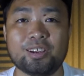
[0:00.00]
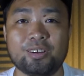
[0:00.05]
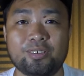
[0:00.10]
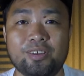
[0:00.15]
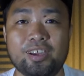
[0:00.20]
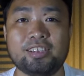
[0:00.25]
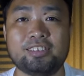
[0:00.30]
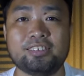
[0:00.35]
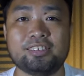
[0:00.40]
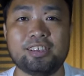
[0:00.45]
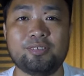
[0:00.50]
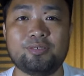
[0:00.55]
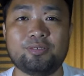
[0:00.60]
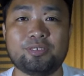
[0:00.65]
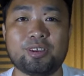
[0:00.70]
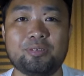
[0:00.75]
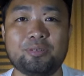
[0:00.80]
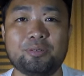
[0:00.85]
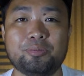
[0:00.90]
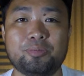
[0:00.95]
Ride safe,
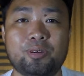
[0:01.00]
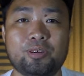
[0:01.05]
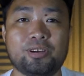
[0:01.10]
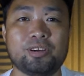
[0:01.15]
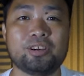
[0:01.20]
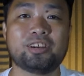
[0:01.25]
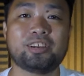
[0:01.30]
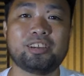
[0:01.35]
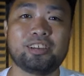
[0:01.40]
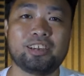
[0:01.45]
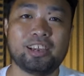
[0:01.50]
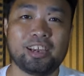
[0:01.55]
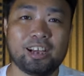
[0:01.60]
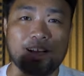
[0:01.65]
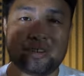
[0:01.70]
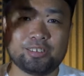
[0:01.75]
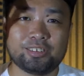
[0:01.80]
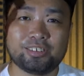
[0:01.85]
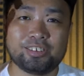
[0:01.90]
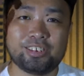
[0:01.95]
travel more. I
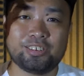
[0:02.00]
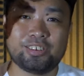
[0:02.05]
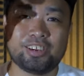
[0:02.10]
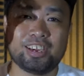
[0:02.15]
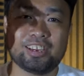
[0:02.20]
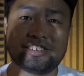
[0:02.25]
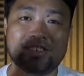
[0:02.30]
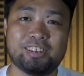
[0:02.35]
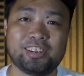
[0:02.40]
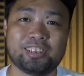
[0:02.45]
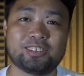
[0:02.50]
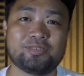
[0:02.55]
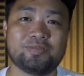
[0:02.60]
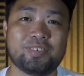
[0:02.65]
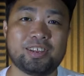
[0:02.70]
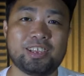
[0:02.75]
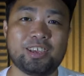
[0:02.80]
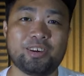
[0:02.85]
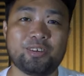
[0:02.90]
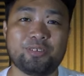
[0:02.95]
will see you guys in the next
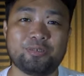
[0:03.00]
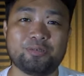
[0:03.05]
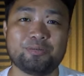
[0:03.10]
video.